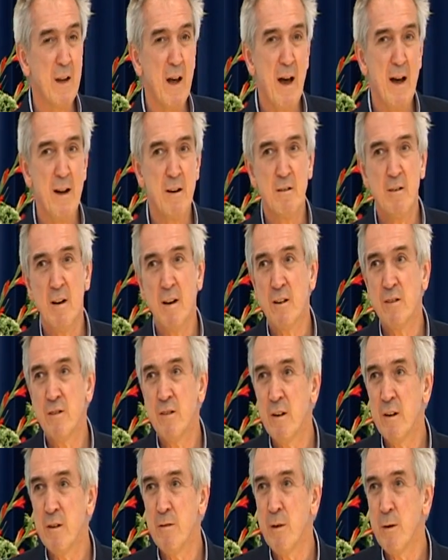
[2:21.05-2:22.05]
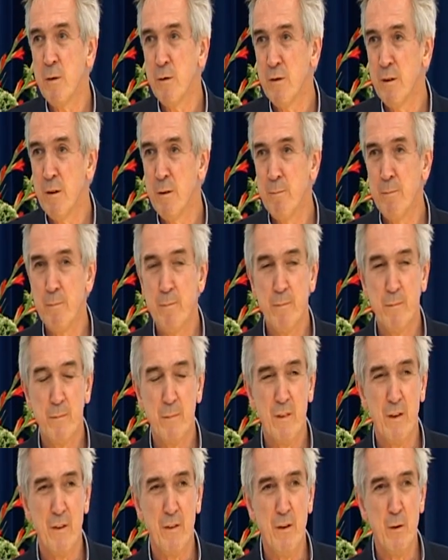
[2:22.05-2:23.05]
anorexia nervosa,
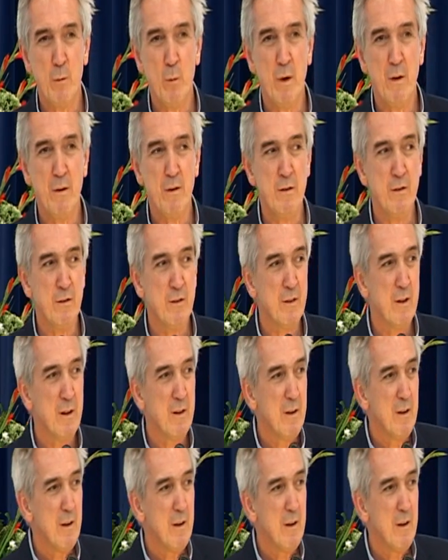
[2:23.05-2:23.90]
the thin ones;